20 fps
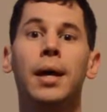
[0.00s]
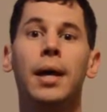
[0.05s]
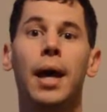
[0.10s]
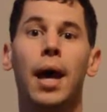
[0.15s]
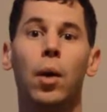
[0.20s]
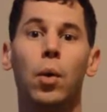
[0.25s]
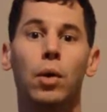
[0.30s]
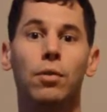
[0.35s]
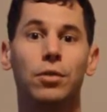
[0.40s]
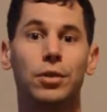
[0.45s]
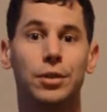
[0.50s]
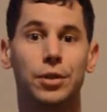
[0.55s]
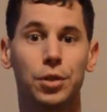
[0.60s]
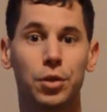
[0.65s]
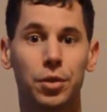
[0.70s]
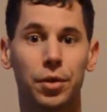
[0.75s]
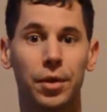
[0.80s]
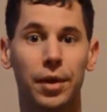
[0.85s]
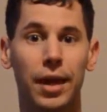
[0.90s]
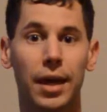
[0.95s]
However,
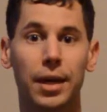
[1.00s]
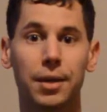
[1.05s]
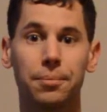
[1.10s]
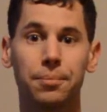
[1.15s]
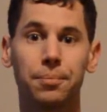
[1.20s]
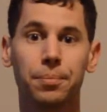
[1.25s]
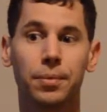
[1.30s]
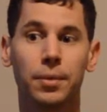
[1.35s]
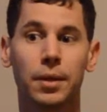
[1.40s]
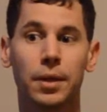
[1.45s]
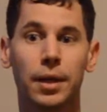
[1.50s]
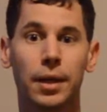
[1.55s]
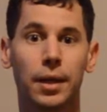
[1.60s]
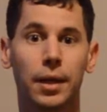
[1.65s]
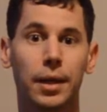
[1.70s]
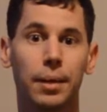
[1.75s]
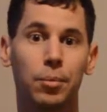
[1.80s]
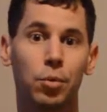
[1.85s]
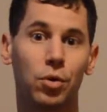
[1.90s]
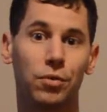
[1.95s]
until then,
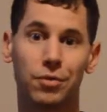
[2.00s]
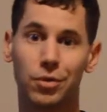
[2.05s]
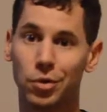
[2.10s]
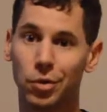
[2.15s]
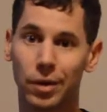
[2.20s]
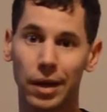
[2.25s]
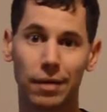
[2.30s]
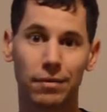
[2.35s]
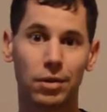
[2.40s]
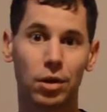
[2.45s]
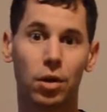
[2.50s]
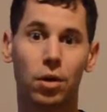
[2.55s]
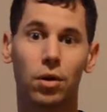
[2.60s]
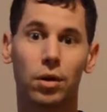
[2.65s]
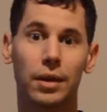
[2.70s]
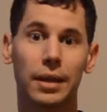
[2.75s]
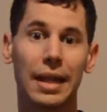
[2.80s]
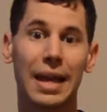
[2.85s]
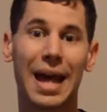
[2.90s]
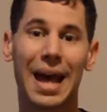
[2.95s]
or if you don't have a
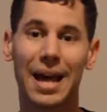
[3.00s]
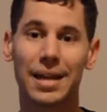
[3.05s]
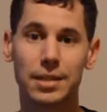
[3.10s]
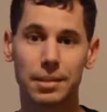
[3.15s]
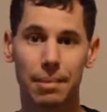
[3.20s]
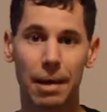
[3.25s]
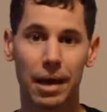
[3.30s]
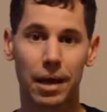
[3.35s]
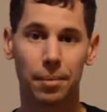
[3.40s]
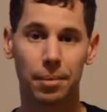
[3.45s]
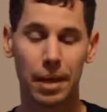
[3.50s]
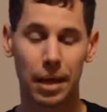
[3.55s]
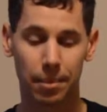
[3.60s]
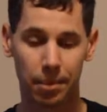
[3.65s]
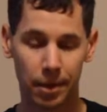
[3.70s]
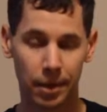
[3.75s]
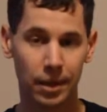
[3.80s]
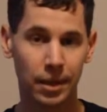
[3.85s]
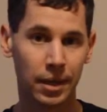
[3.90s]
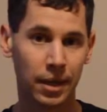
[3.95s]
car that has a backup
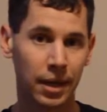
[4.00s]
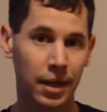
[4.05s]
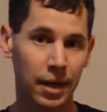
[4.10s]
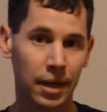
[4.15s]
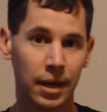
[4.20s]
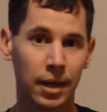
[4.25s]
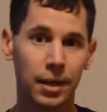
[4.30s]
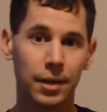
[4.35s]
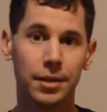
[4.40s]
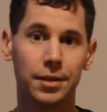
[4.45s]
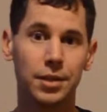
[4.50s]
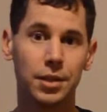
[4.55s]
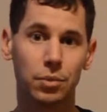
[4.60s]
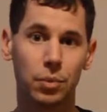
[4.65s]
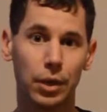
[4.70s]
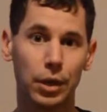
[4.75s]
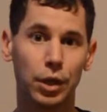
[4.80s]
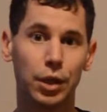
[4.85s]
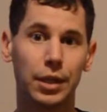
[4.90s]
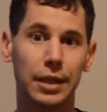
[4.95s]
camera, this is
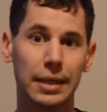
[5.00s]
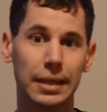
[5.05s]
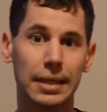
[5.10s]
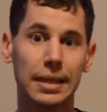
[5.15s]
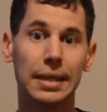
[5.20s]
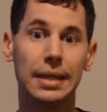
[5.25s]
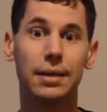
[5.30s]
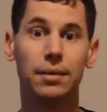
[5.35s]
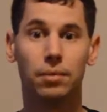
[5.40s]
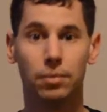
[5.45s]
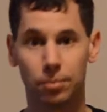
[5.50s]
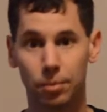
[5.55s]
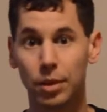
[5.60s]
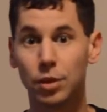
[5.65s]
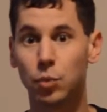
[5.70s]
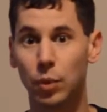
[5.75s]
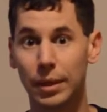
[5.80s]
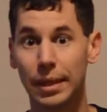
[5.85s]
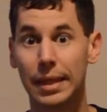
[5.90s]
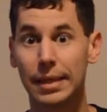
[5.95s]
what you're going to need,
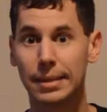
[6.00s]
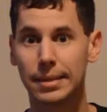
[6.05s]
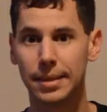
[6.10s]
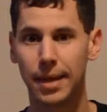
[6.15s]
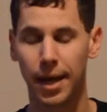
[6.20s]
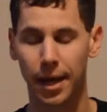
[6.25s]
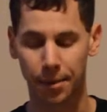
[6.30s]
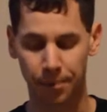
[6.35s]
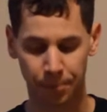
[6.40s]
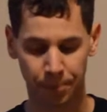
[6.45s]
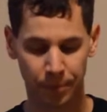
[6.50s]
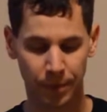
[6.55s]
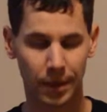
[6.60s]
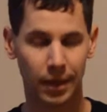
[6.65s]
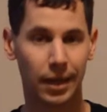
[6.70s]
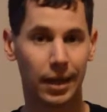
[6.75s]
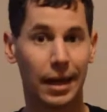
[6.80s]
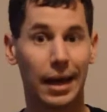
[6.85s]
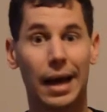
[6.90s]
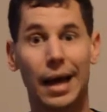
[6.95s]
is what they say.
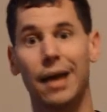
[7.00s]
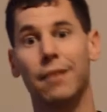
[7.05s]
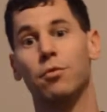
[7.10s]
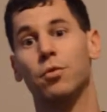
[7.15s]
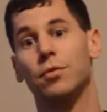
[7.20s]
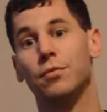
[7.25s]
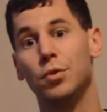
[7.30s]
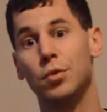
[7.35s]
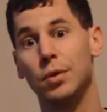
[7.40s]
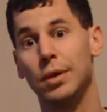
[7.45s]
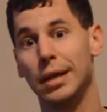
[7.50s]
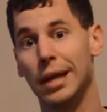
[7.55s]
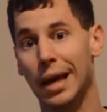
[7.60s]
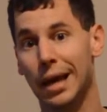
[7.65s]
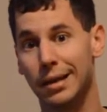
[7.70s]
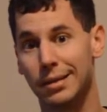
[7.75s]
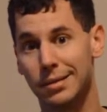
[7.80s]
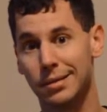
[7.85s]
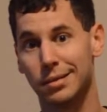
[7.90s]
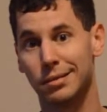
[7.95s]
I haven't reviewed it yet,
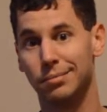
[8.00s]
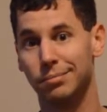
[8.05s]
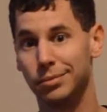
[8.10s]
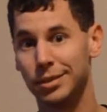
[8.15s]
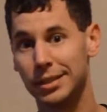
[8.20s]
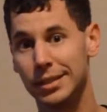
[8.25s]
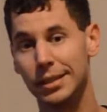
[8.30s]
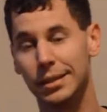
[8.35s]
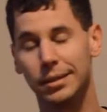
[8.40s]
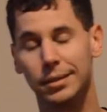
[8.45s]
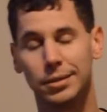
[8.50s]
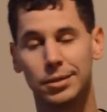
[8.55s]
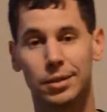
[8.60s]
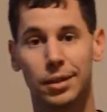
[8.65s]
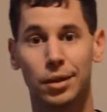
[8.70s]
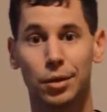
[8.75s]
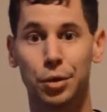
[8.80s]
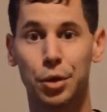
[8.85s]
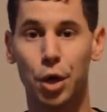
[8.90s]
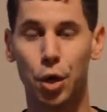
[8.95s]
it's still sealed, so I
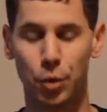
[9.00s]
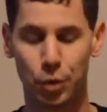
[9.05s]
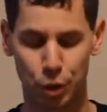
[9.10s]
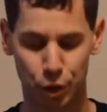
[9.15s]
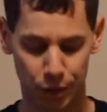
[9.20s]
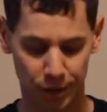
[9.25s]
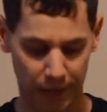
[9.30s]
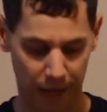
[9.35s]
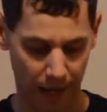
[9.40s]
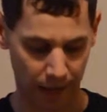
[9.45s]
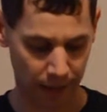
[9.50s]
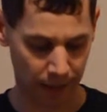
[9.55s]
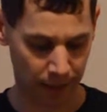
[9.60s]
don't know just yet.